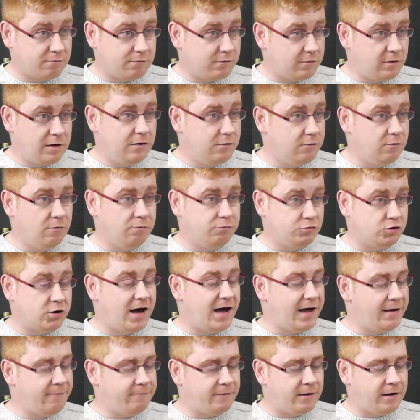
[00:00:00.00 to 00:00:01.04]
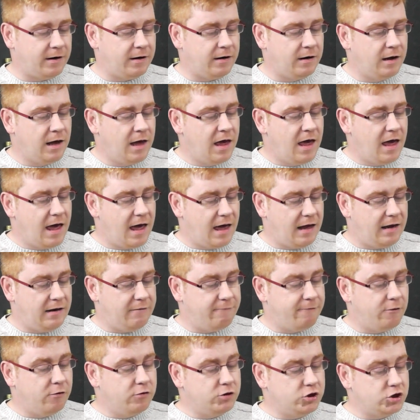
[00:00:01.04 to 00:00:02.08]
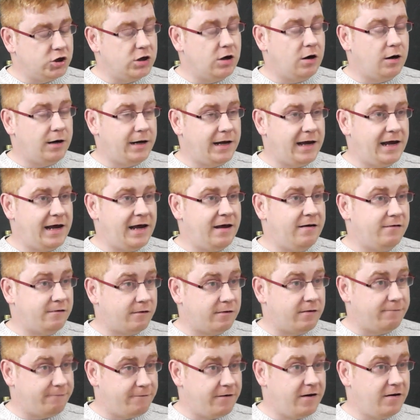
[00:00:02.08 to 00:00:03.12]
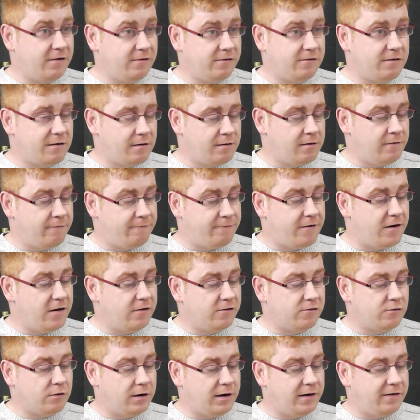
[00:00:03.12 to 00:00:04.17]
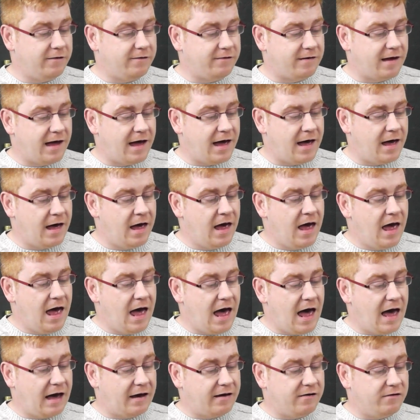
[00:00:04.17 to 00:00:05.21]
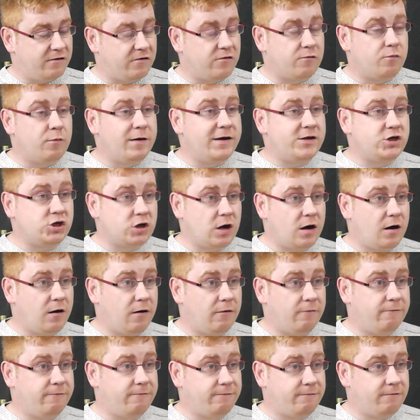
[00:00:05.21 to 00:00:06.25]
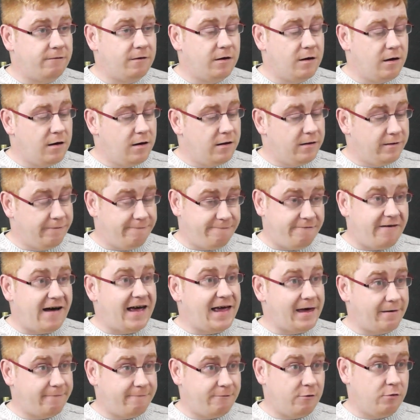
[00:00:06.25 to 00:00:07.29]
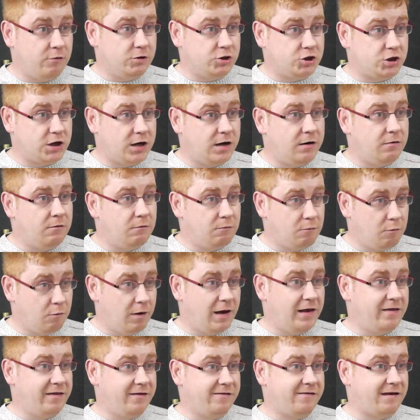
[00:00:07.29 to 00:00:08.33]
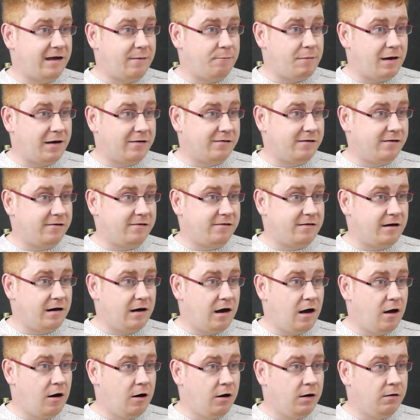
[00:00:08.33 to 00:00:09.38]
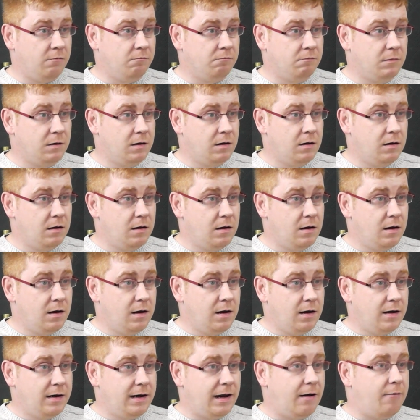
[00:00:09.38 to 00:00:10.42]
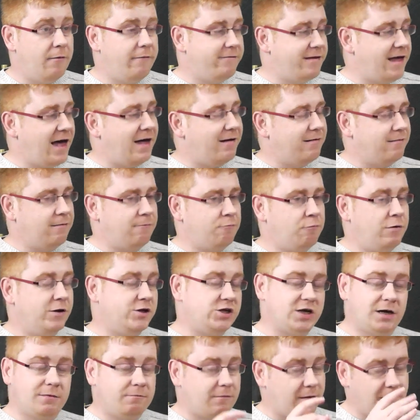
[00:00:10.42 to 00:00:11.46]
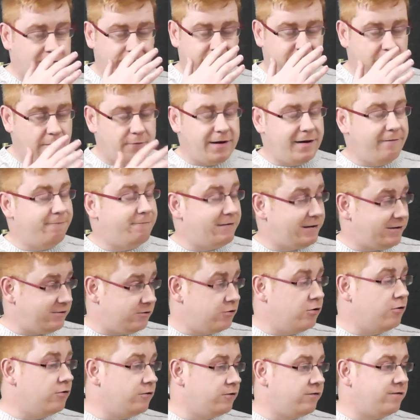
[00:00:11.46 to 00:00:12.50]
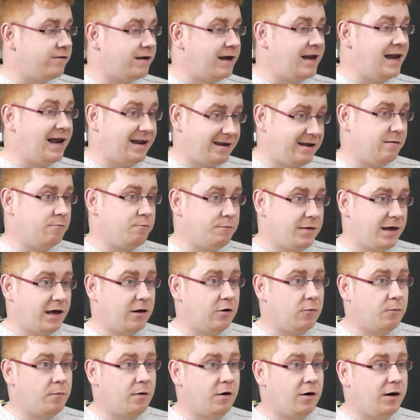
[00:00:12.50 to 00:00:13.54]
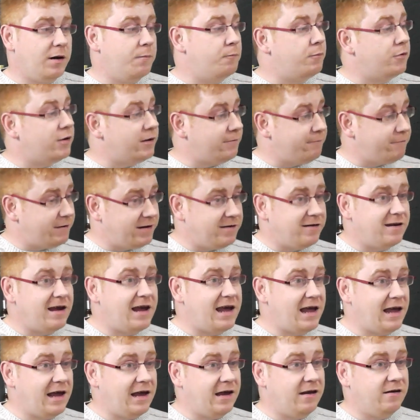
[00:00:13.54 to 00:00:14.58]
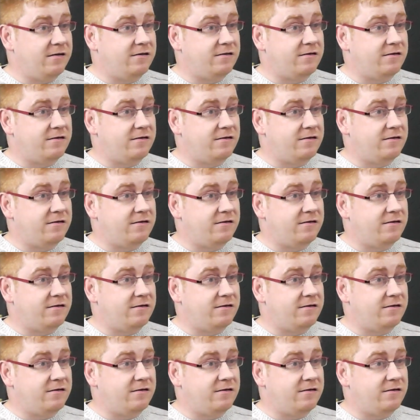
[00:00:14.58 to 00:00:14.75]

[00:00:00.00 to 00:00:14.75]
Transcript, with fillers: you know, driving. And the function on it is, and the first the first one is that I can switch off the fire function while the ZMax is still on. Right. Now, if that, which I, sorry if it does, and I didn't pick up on it, but if it did,